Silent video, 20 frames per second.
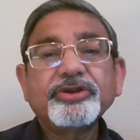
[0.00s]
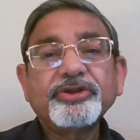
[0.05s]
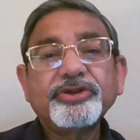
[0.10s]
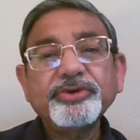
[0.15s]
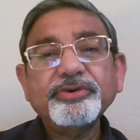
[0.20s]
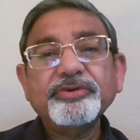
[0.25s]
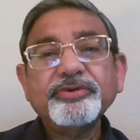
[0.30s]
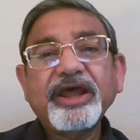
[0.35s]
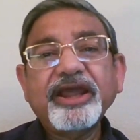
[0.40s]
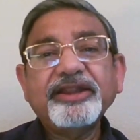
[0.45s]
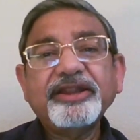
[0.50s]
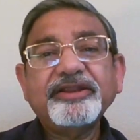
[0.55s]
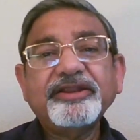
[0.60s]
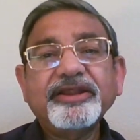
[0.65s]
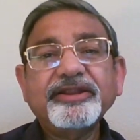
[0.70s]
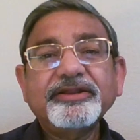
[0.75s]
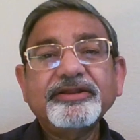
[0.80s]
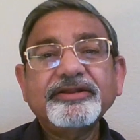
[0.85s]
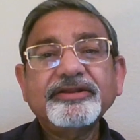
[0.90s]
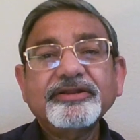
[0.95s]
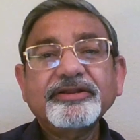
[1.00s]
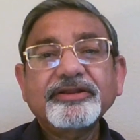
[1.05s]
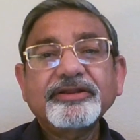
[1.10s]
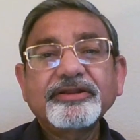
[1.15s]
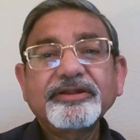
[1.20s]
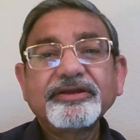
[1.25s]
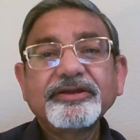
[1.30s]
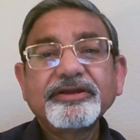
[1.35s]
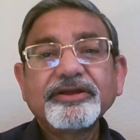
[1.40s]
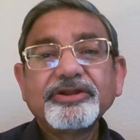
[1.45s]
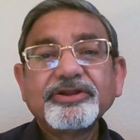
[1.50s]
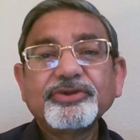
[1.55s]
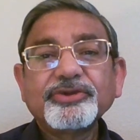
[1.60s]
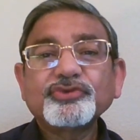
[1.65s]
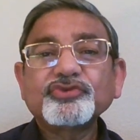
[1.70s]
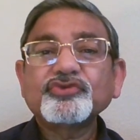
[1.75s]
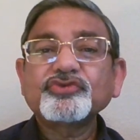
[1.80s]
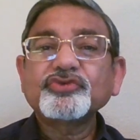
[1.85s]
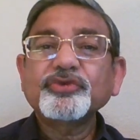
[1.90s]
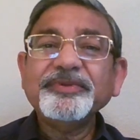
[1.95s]
do write in to
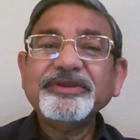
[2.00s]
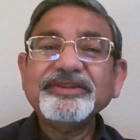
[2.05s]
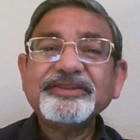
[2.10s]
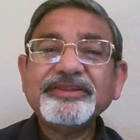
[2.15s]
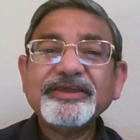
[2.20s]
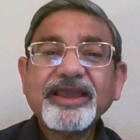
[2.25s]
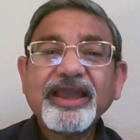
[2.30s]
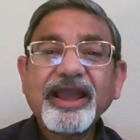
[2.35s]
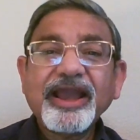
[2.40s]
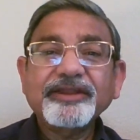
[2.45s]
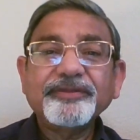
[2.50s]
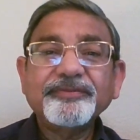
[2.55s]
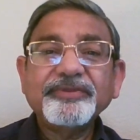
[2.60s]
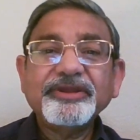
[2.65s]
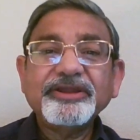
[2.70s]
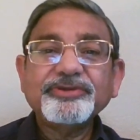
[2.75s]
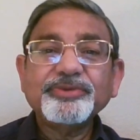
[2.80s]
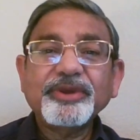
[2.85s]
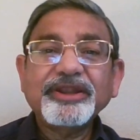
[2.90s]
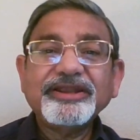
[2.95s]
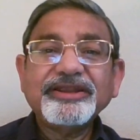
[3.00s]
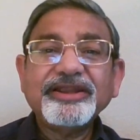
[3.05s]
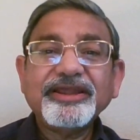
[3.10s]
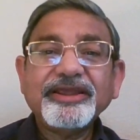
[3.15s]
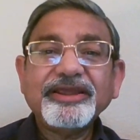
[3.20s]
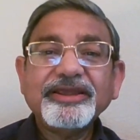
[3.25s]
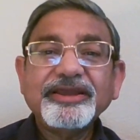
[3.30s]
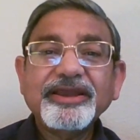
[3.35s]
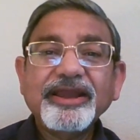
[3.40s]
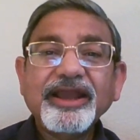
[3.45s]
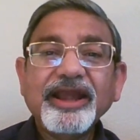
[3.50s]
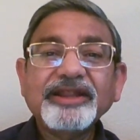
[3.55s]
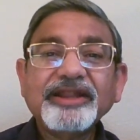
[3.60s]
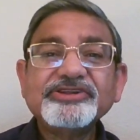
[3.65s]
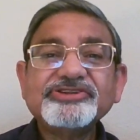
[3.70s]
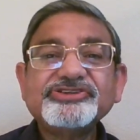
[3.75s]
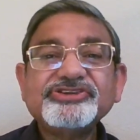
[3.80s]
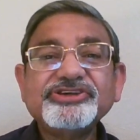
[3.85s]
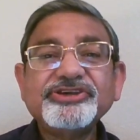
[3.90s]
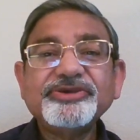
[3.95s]

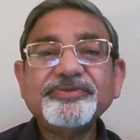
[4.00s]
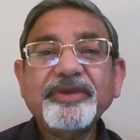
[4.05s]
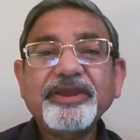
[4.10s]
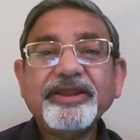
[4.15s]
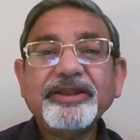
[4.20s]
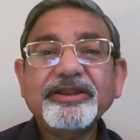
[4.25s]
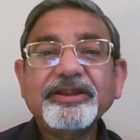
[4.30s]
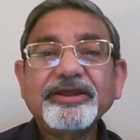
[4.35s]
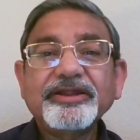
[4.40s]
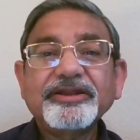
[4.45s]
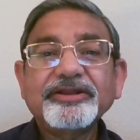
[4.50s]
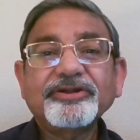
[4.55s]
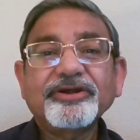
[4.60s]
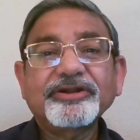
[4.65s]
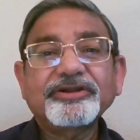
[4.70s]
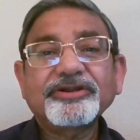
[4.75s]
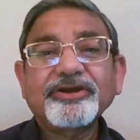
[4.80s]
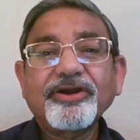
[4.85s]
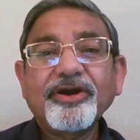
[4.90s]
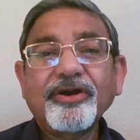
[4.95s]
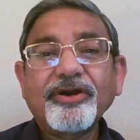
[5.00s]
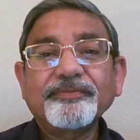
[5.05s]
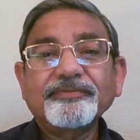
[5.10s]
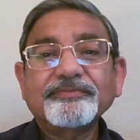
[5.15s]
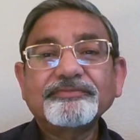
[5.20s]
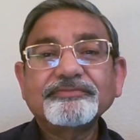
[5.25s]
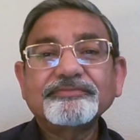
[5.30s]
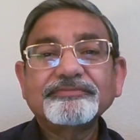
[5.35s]
sumitacademy20@gmail.com.